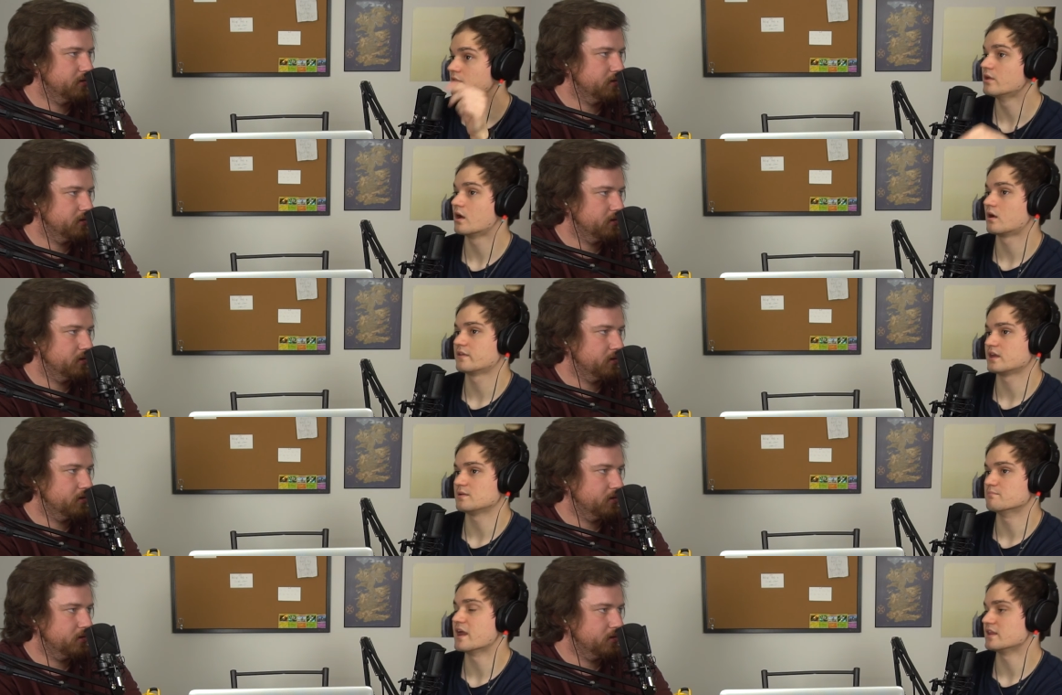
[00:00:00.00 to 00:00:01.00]
Speaker 1: No,
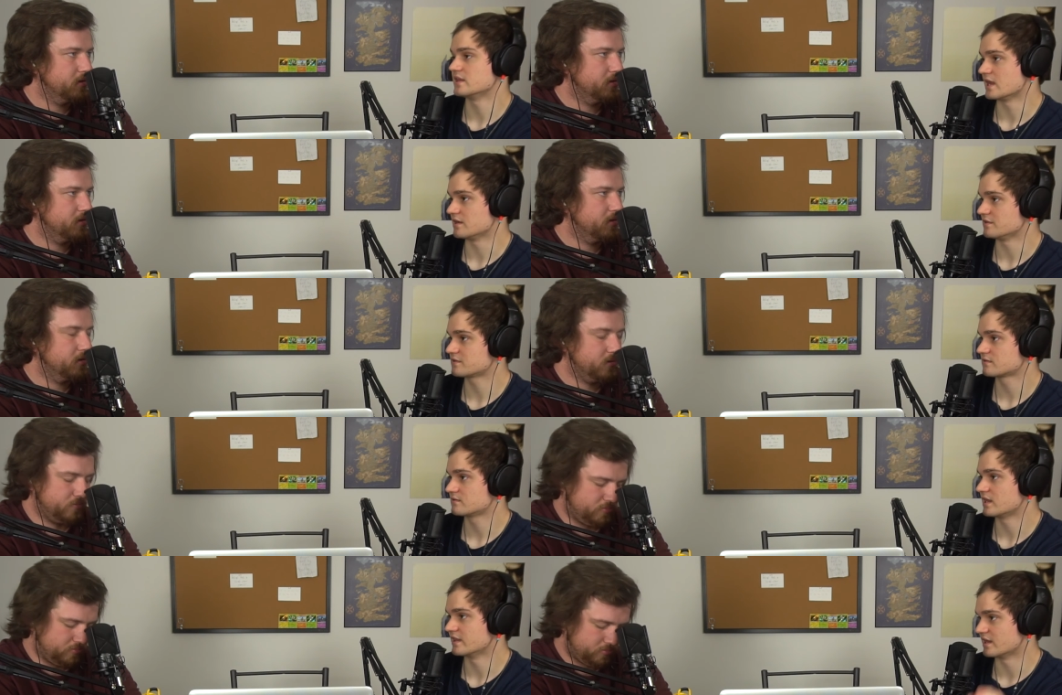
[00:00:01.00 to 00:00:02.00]
they met in the 80s
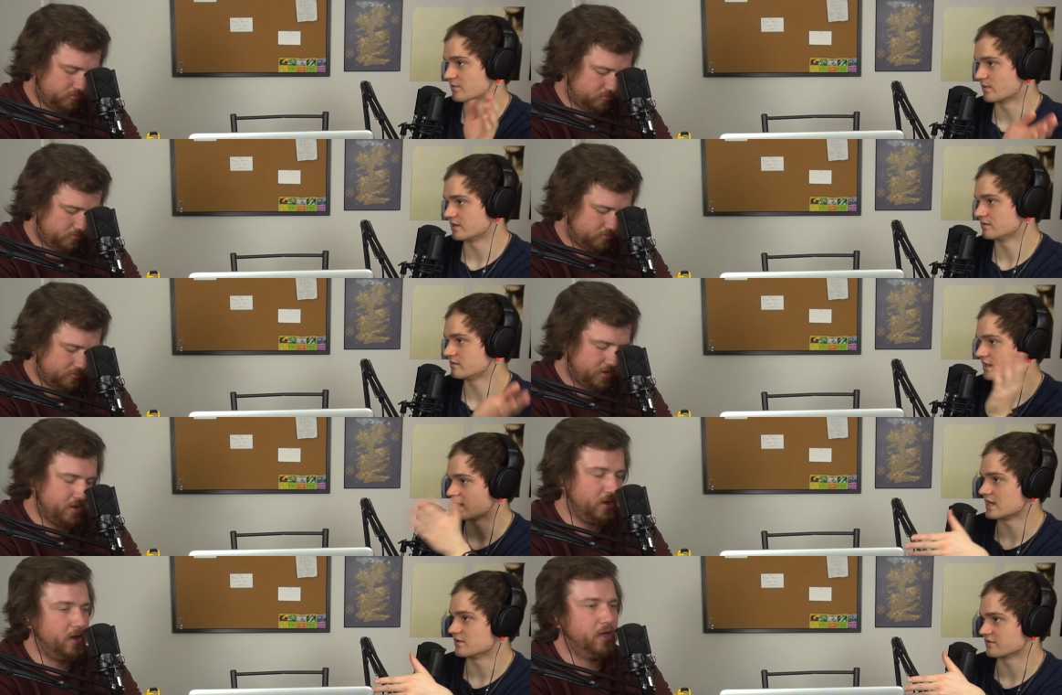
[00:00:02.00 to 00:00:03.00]
and then it went
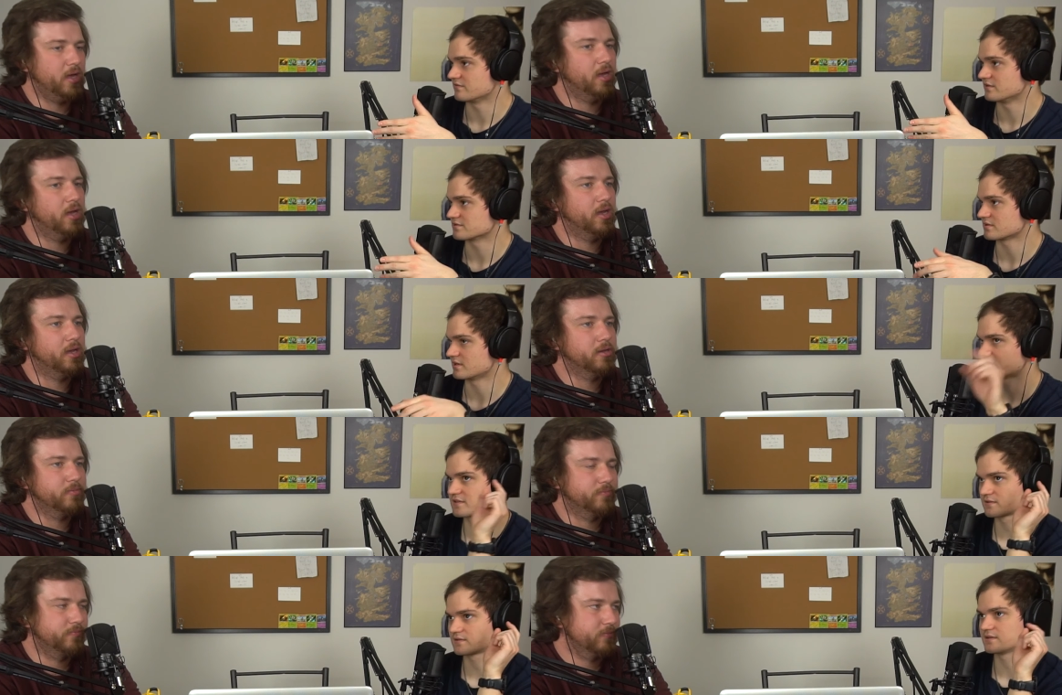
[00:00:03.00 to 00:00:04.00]
like eight uh, years in the future.
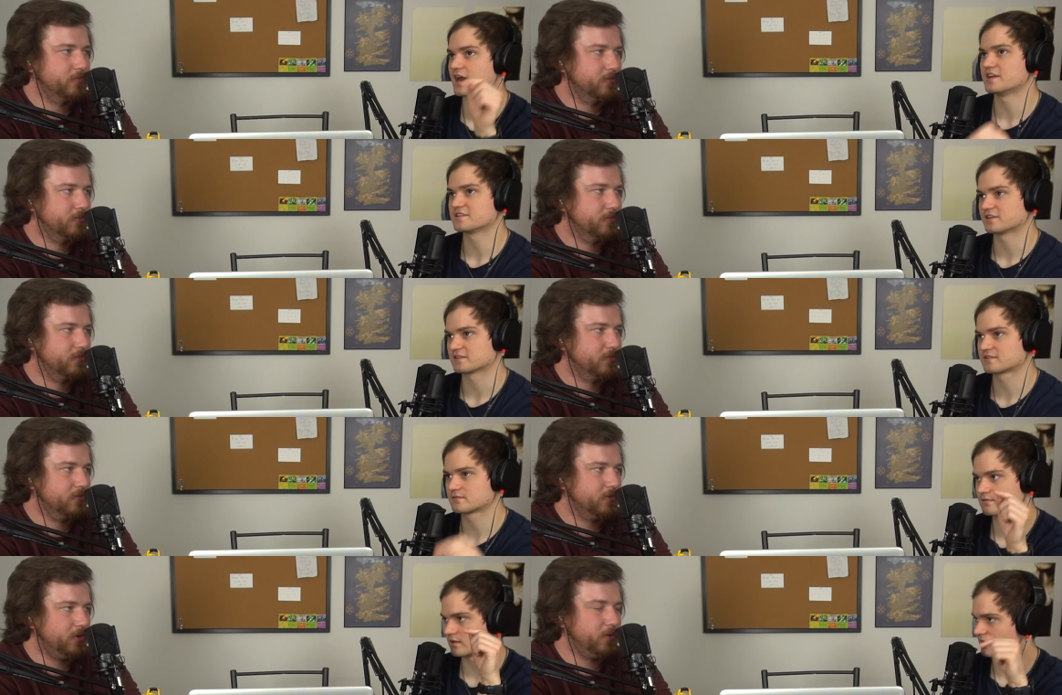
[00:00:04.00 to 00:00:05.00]
It's '96.
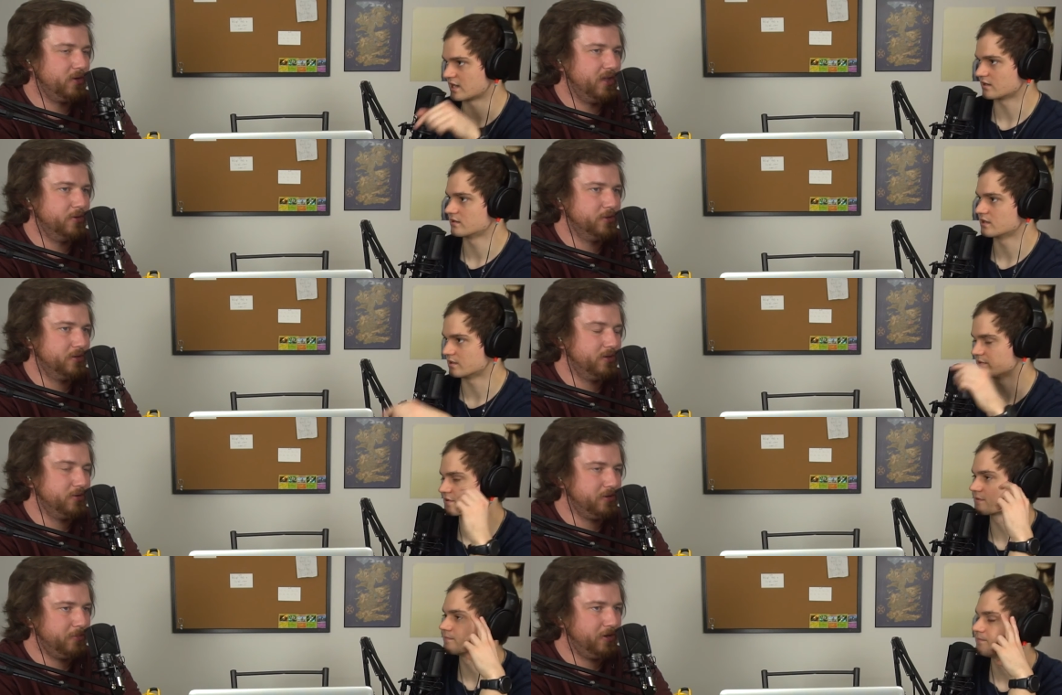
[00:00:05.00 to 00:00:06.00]
Ah. The Atlanta. Yeah, there was a, there
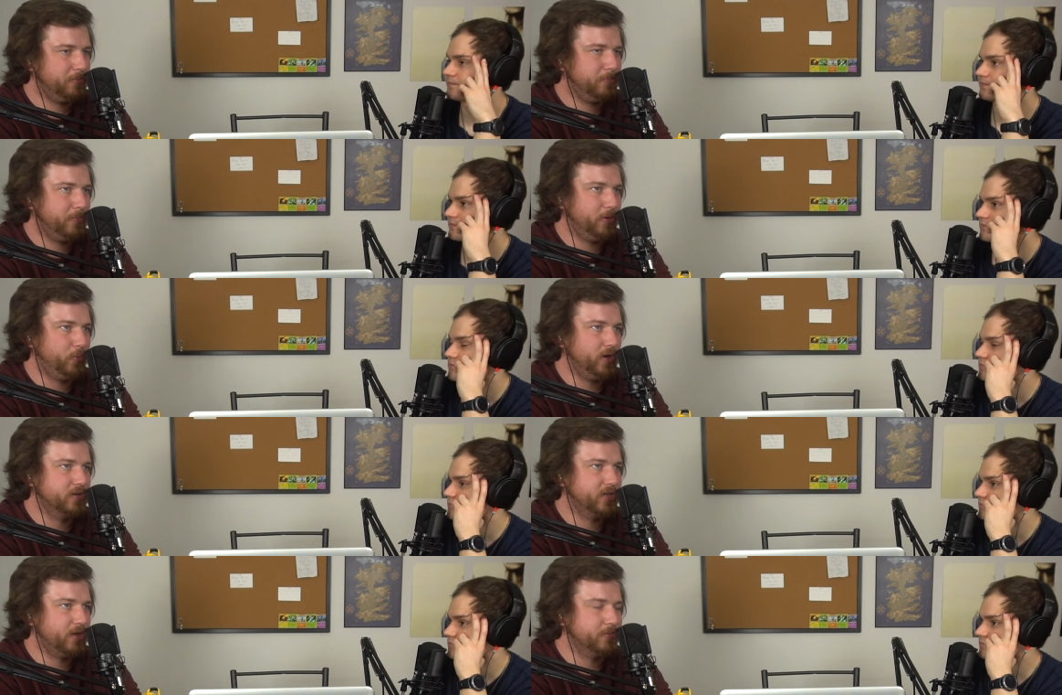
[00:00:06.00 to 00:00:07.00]
Speaker 2: was a little bit, a bit of
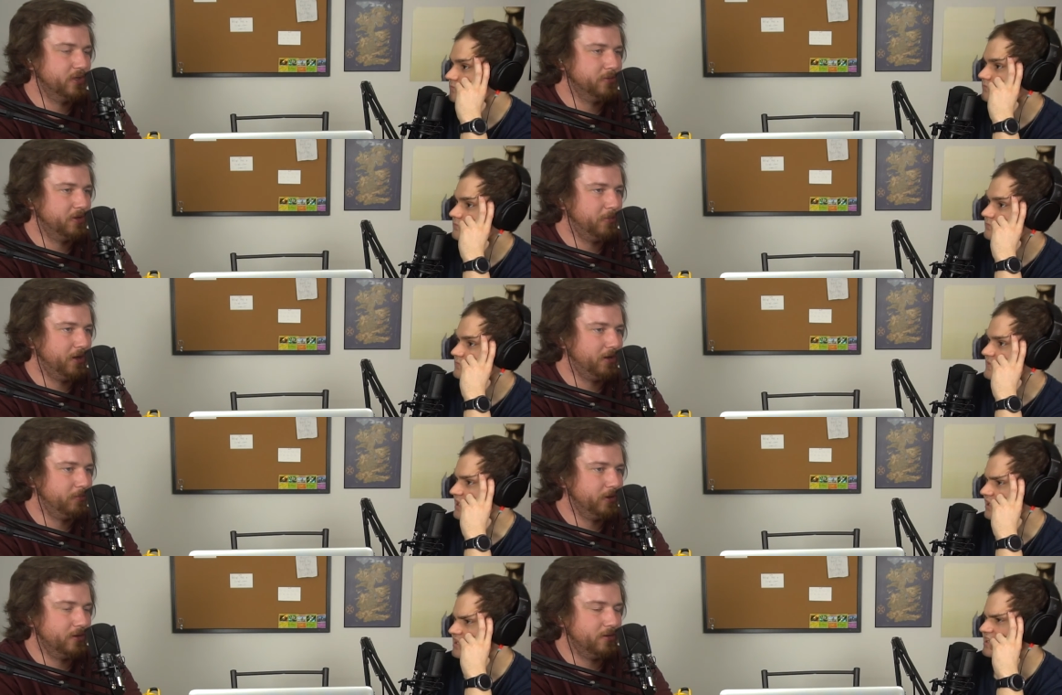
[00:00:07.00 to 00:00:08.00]
weird time jumps in the beginning.
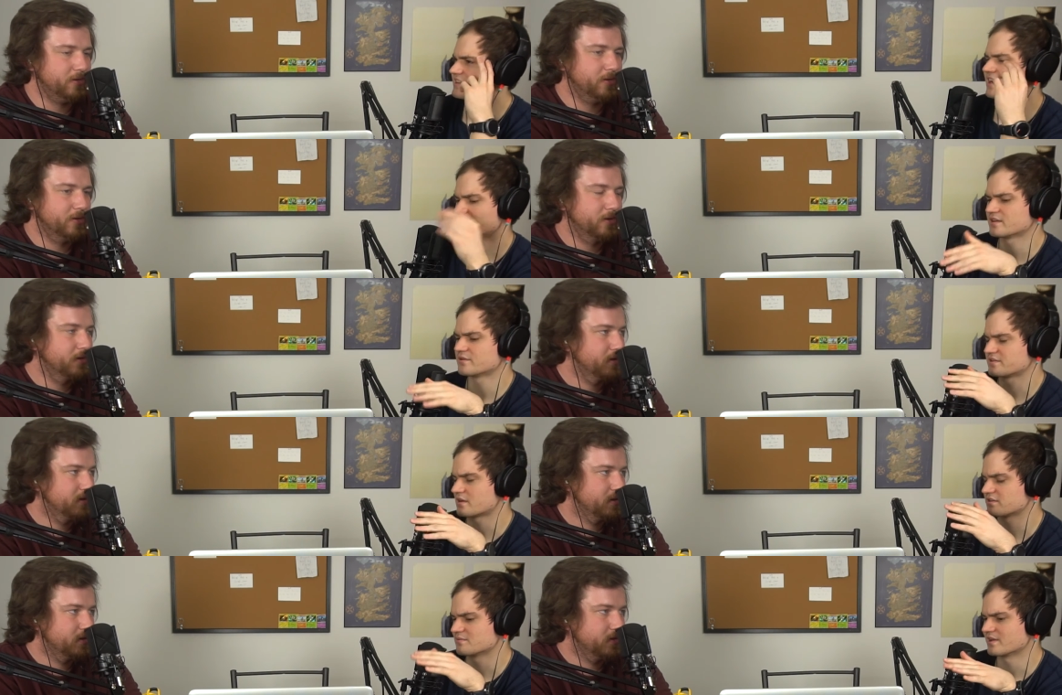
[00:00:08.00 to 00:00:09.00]
Yeah, but.
Speaker 1: that that was
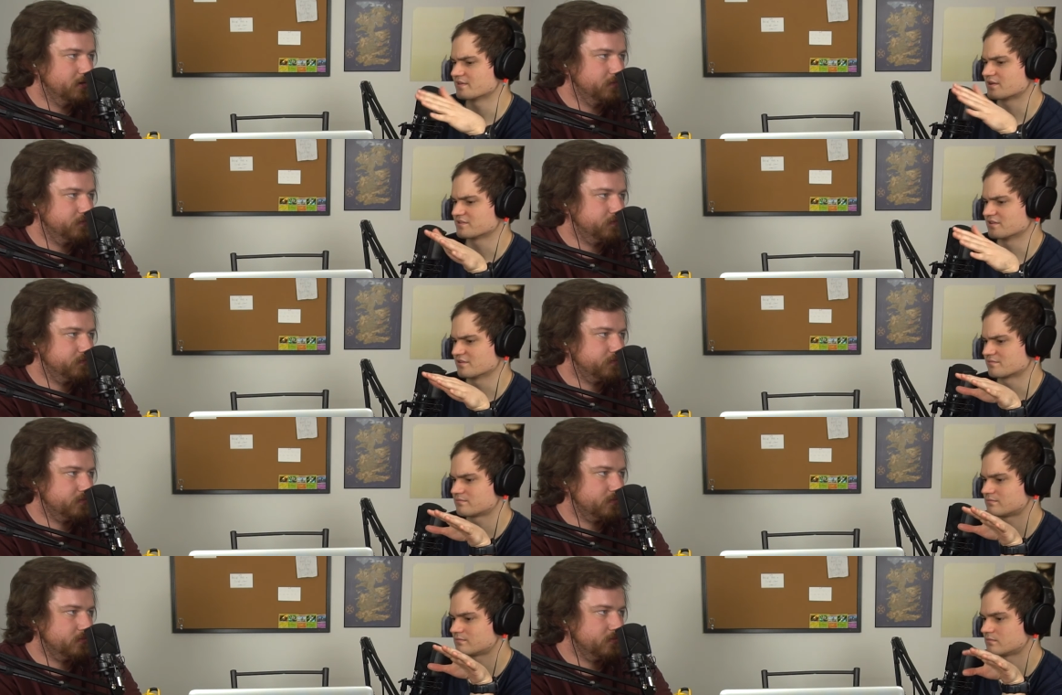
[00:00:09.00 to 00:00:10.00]
I was gonna be that was another
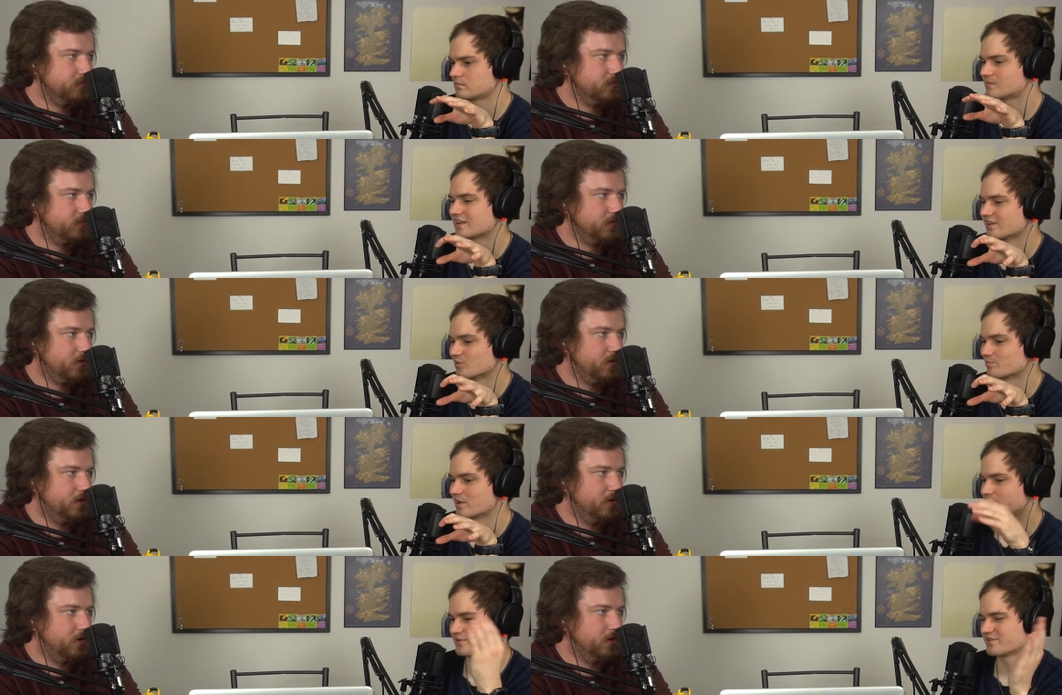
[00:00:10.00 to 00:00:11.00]
like little
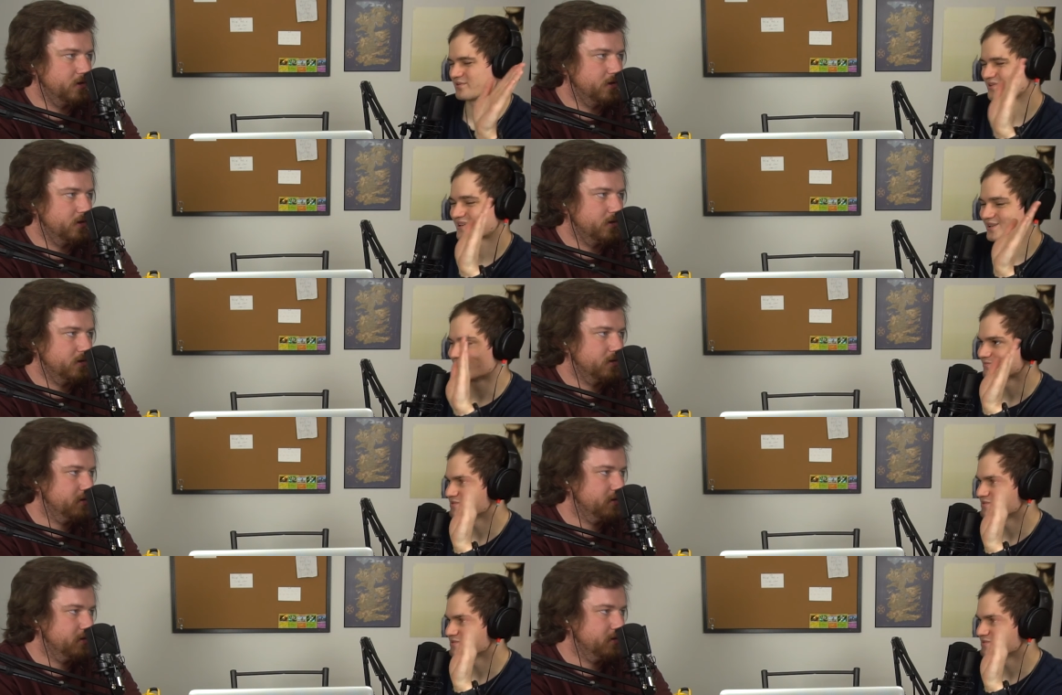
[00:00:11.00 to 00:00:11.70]
problems. It was a little